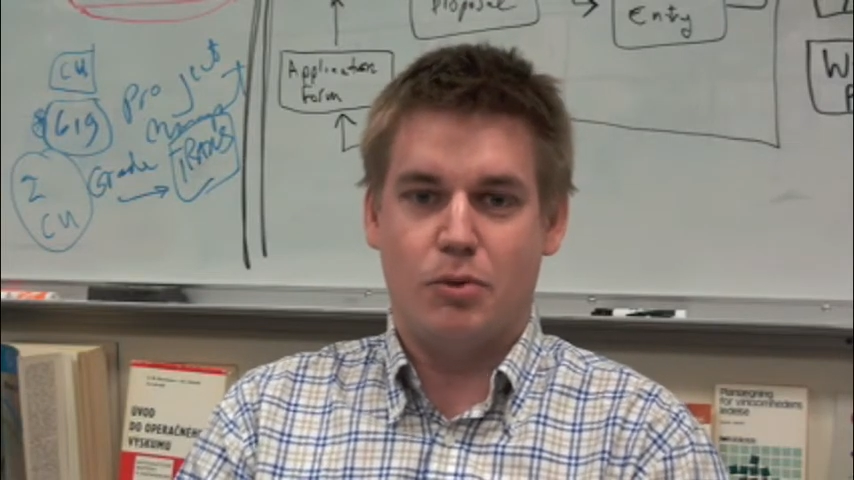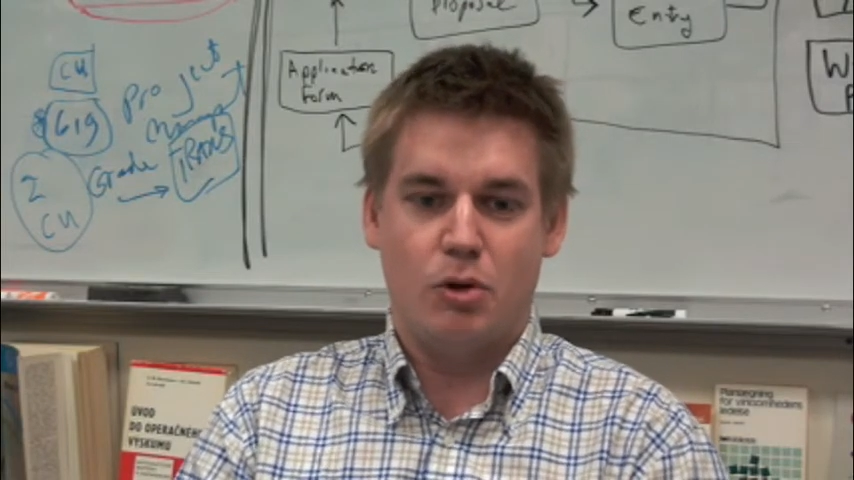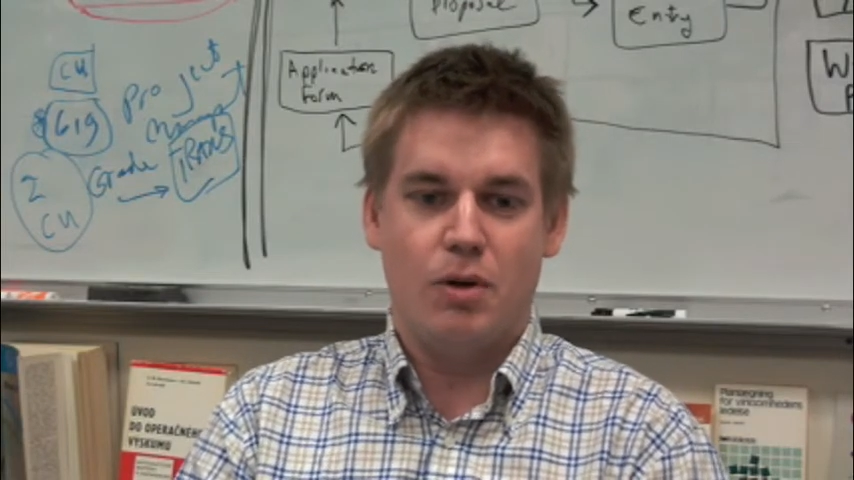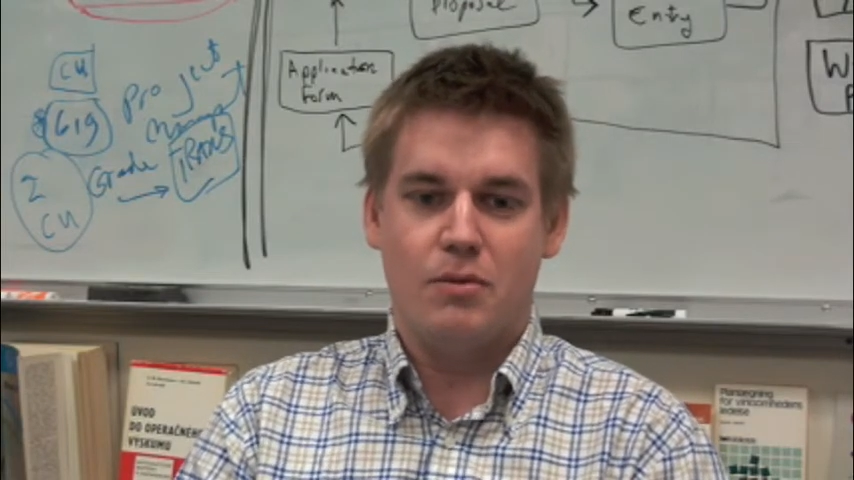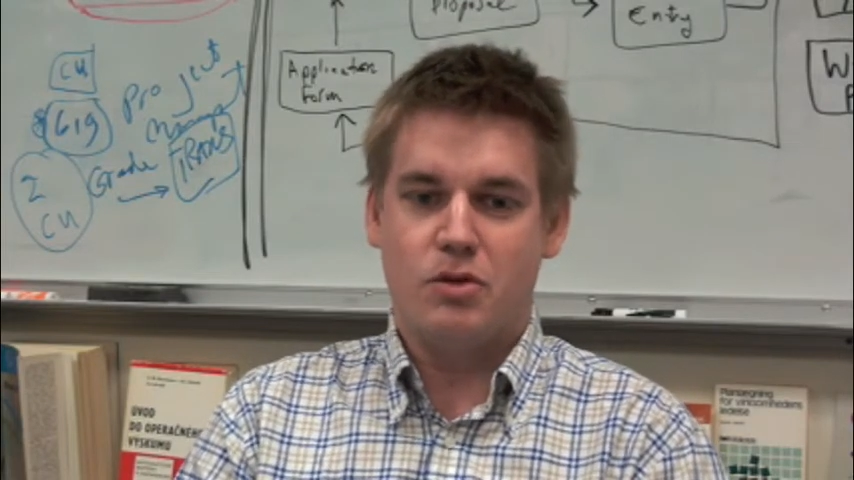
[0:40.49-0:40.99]

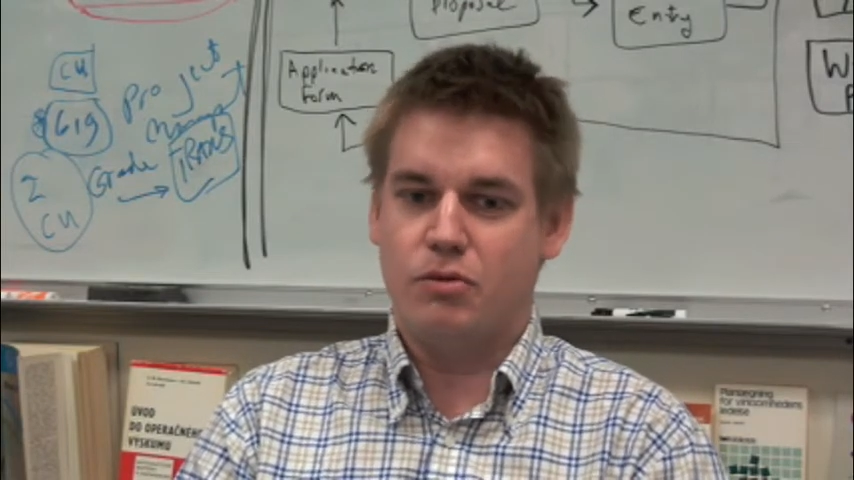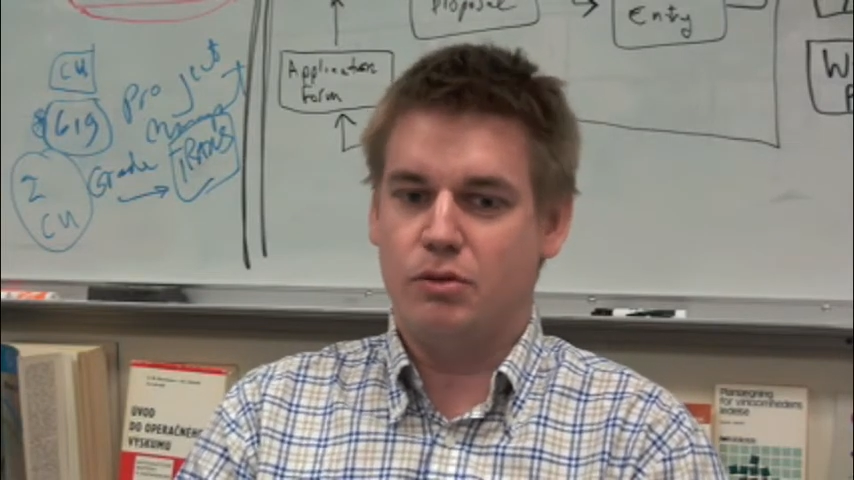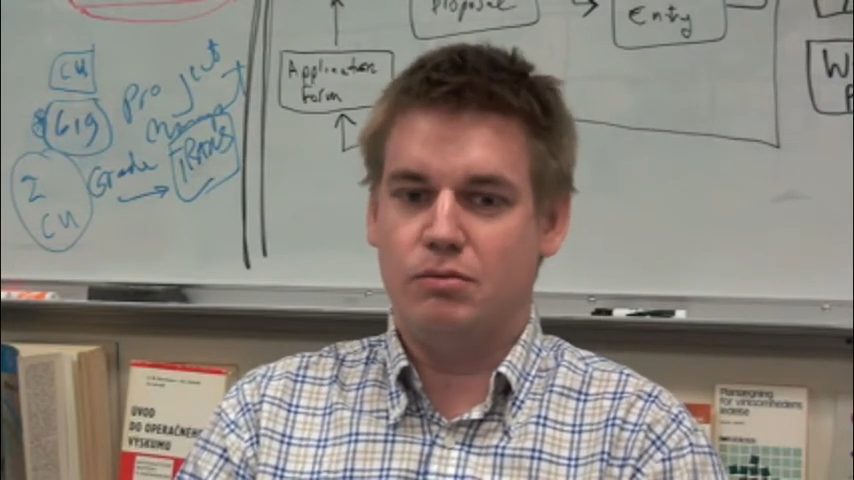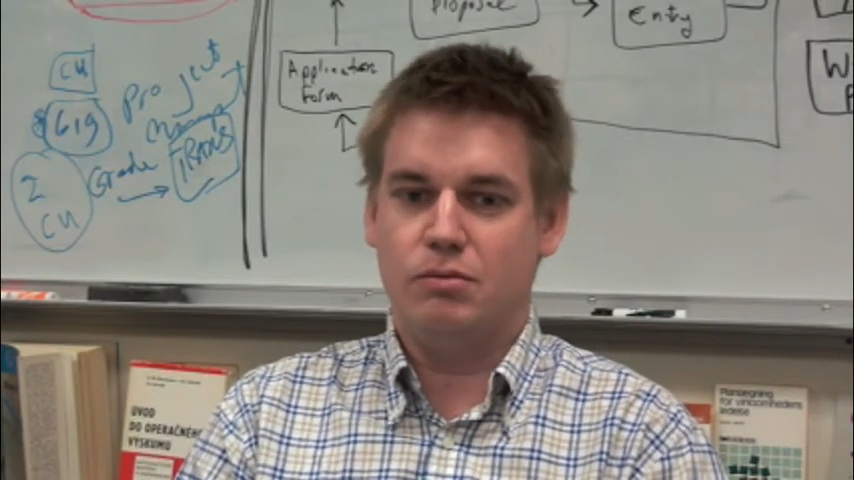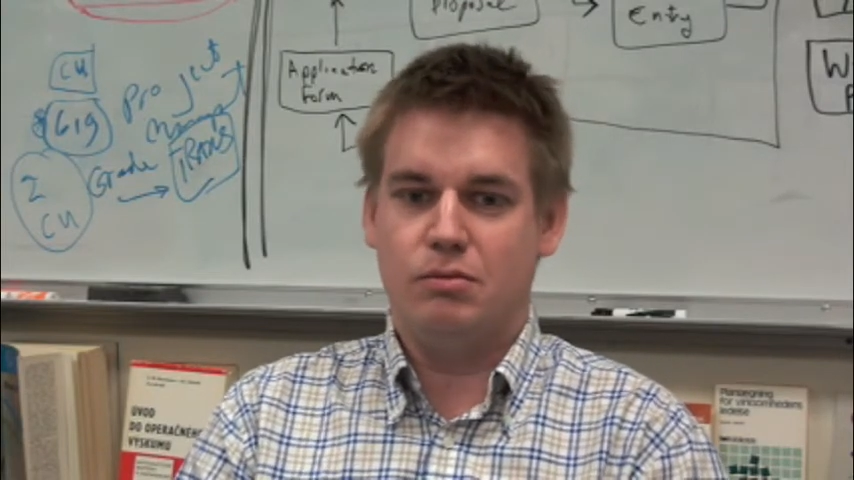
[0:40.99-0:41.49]
problems
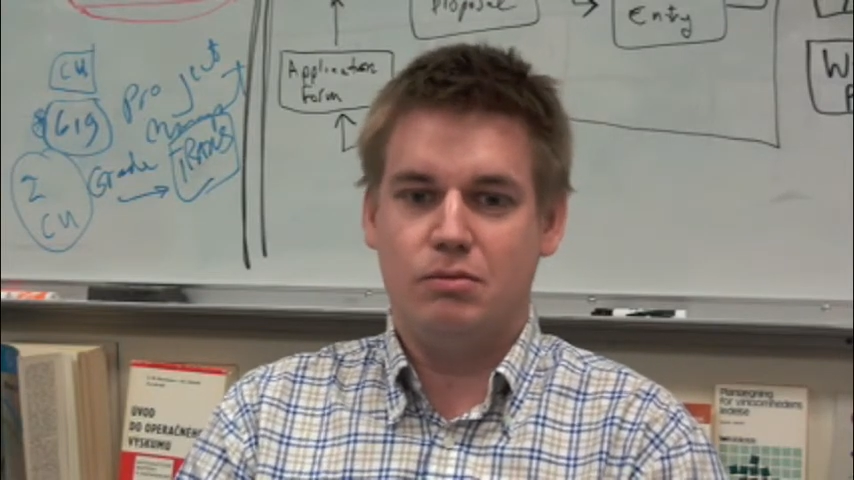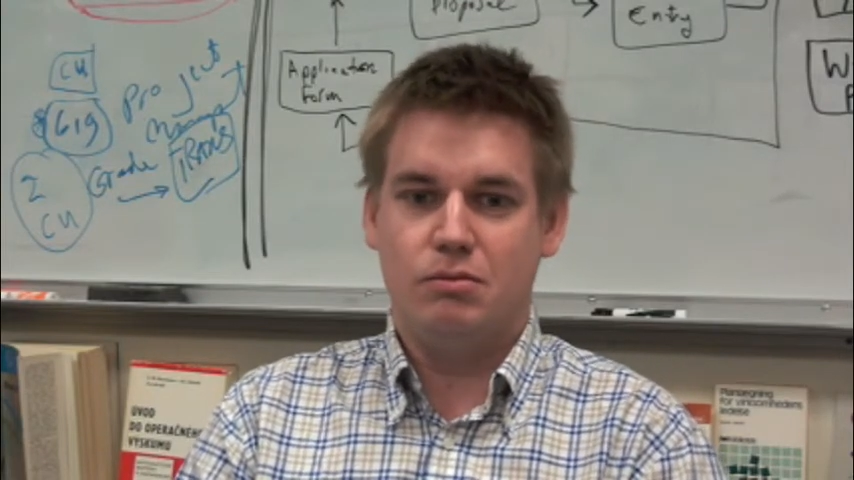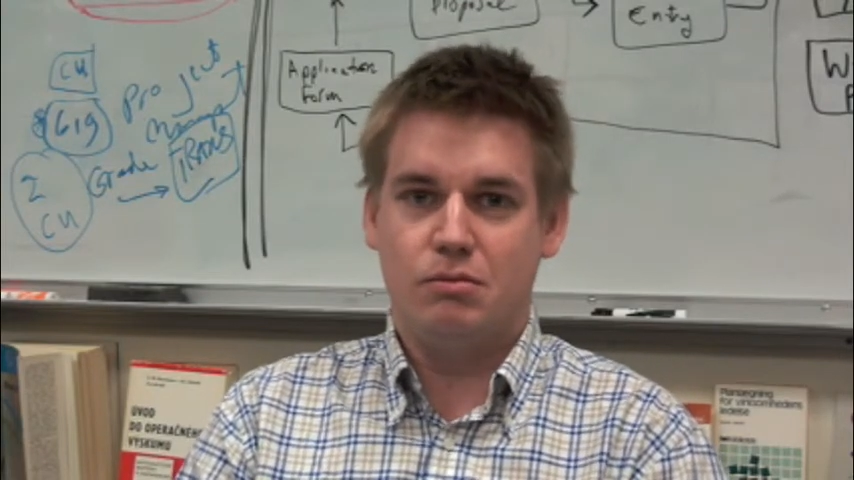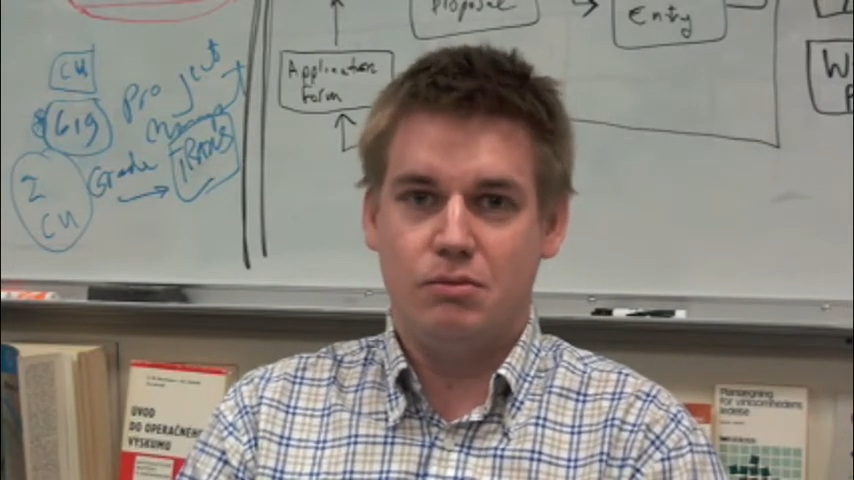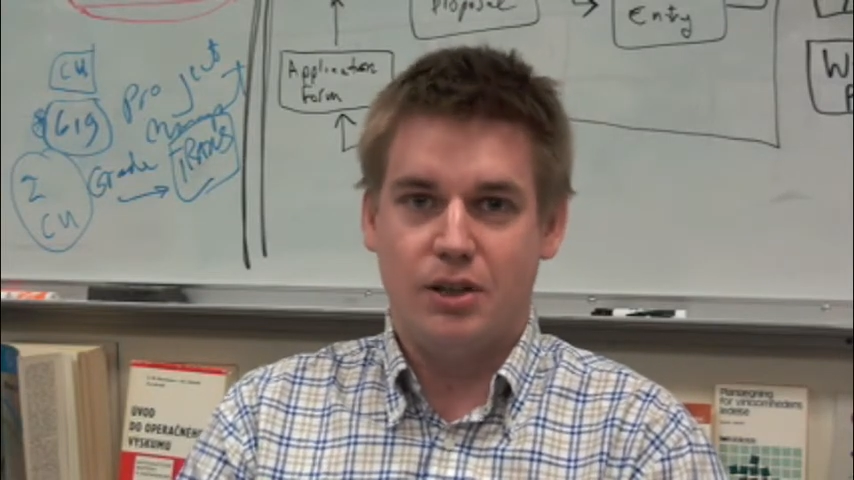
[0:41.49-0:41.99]
from